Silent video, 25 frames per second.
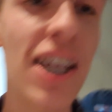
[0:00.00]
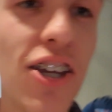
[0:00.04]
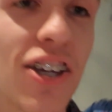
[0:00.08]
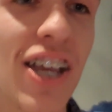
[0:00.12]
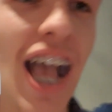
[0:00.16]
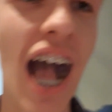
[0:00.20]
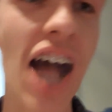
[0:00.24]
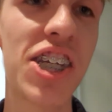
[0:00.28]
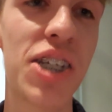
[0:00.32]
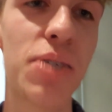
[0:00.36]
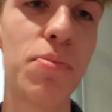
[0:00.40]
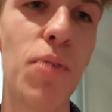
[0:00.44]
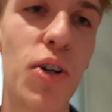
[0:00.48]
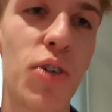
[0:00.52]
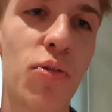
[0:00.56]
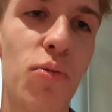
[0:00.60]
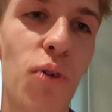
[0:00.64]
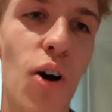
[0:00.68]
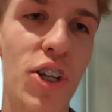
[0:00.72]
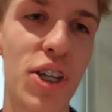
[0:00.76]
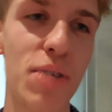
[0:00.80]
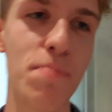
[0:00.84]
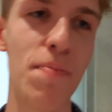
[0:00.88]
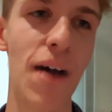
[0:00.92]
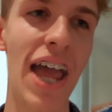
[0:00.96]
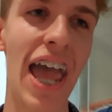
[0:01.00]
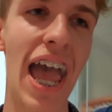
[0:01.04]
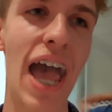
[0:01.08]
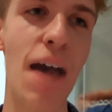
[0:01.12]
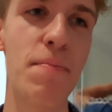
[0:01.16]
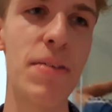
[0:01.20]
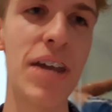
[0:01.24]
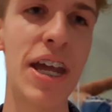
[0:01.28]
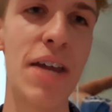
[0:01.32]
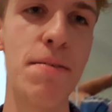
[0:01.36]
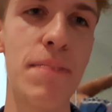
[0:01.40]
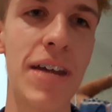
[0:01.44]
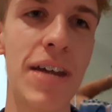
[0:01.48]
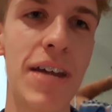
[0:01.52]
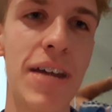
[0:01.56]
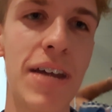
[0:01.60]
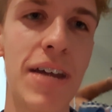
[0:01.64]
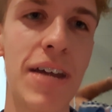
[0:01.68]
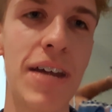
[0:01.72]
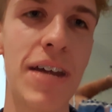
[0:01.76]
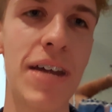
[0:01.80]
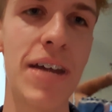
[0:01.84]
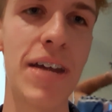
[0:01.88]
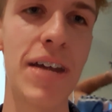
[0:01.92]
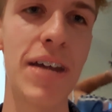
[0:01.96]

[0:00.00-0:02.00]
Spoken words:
you guys so much for watching my Airbnb tour.